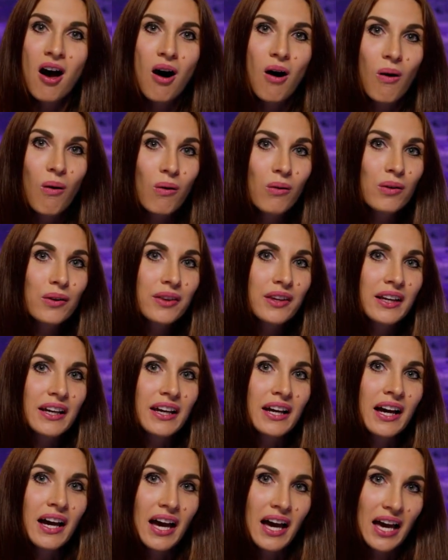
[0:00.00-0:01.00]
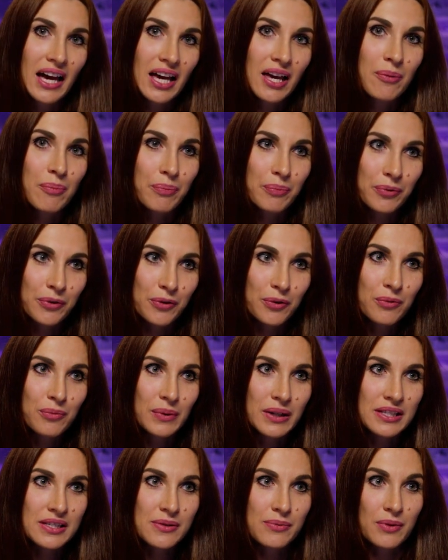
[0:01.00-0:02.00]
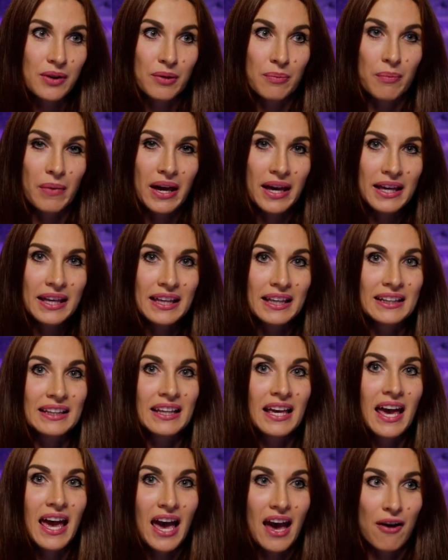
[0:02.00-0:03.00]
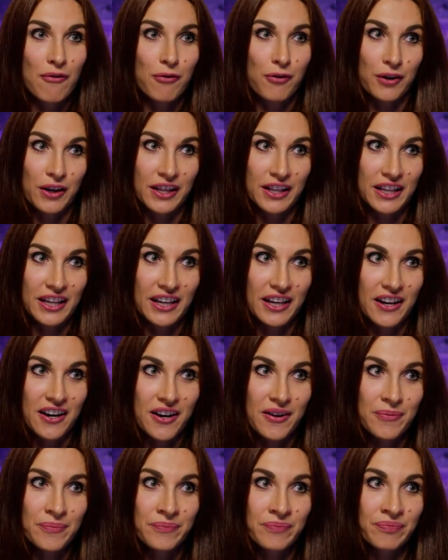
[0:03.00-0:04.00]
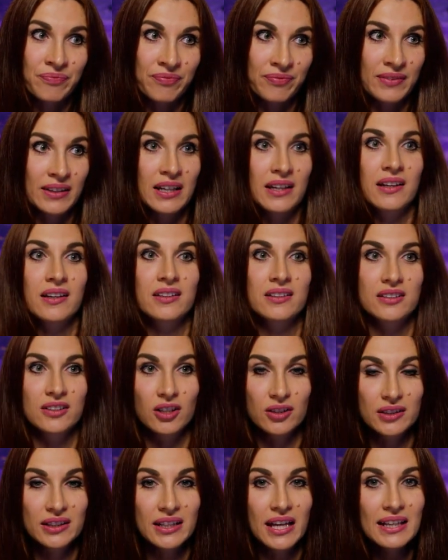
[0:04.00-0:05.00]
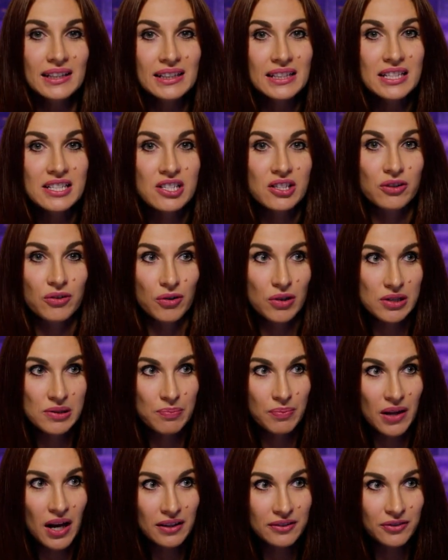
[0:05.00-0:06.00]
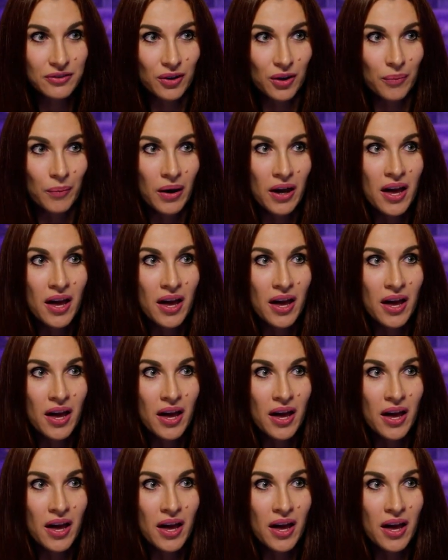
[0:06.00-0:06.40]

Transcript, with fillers: all the improvements we're making every year. .NET is cross-platform.